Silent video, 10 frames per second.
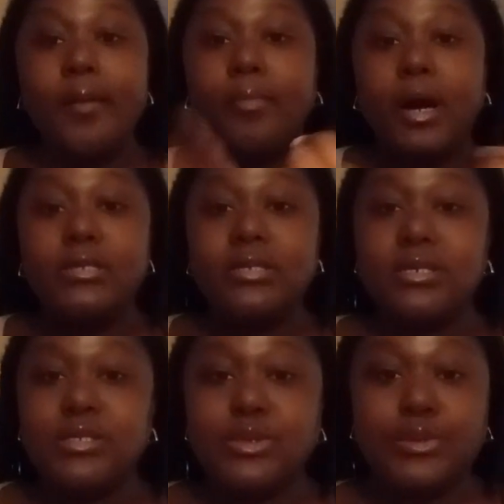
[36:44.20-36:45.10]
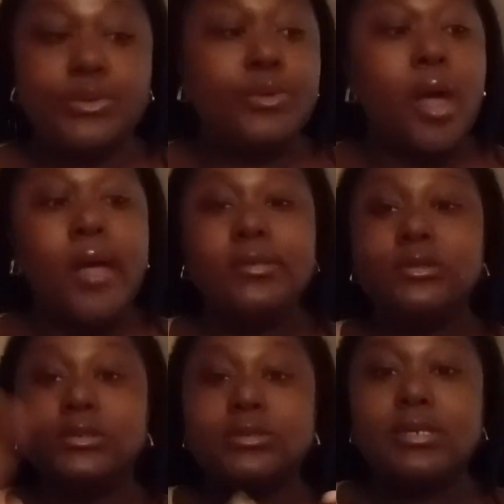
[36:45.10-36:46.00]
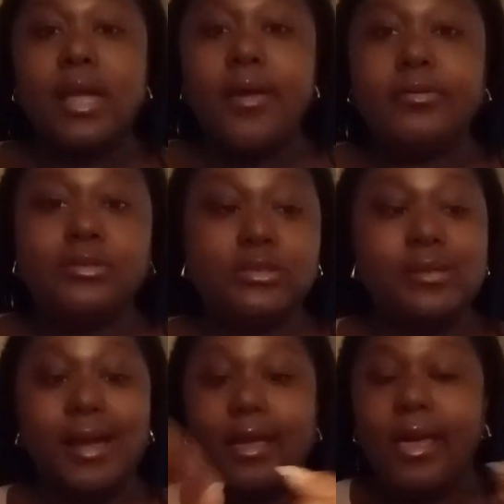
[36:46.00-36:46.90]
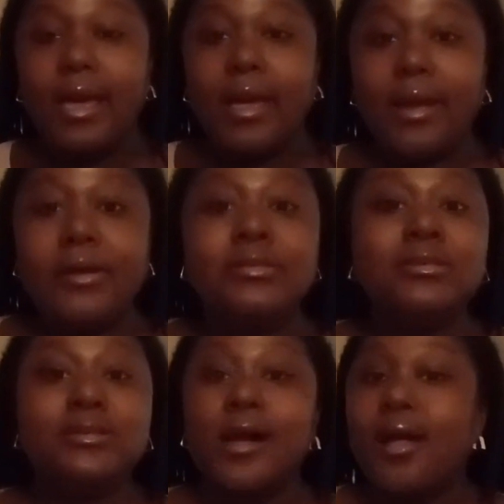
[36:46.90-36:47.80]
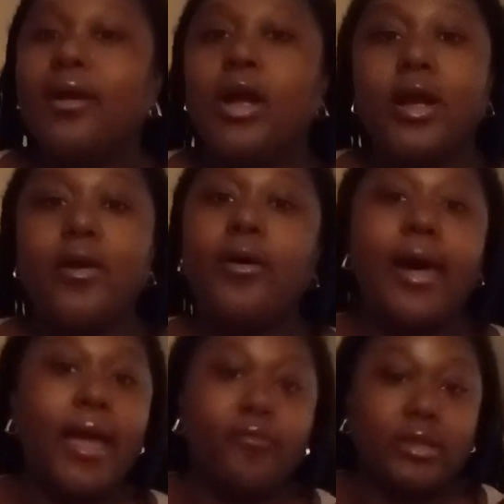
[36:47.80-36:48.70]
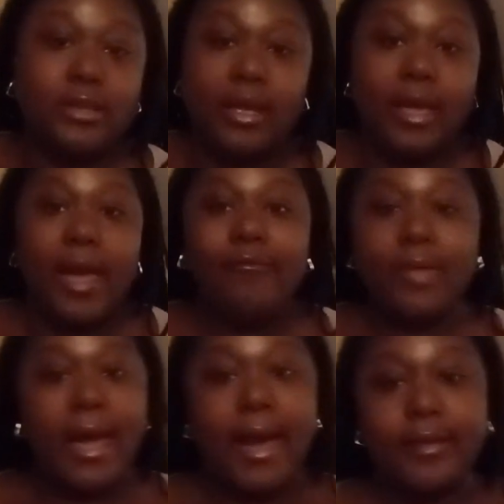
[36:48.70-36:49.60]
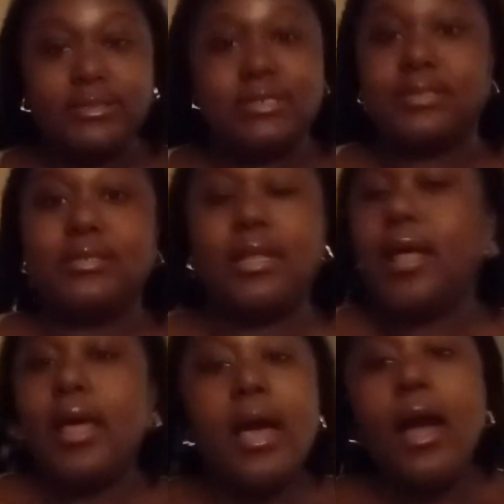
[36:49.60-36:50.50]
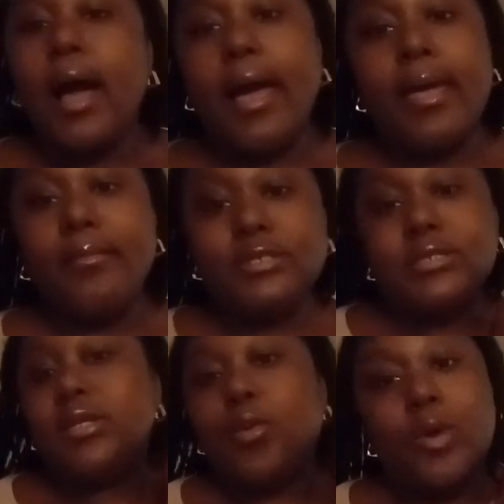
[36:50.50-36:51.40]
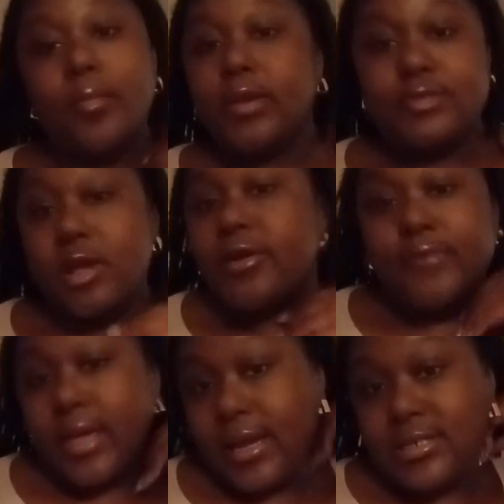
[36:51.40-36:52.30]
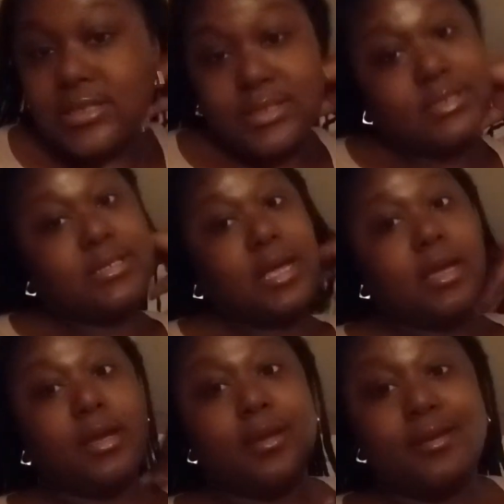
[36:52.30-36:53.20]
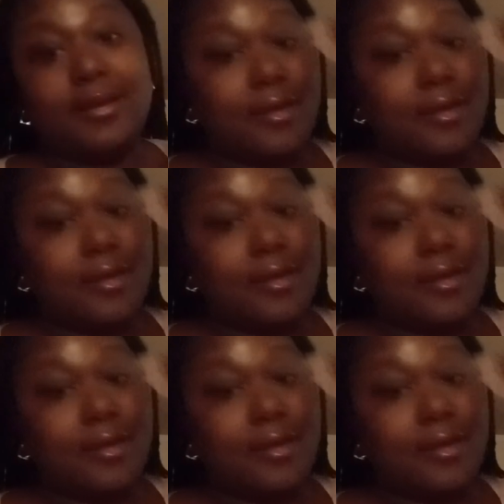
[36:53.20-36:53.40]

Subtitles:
bartender school, nails, hair, girl, everything. I am just a woman of certifications and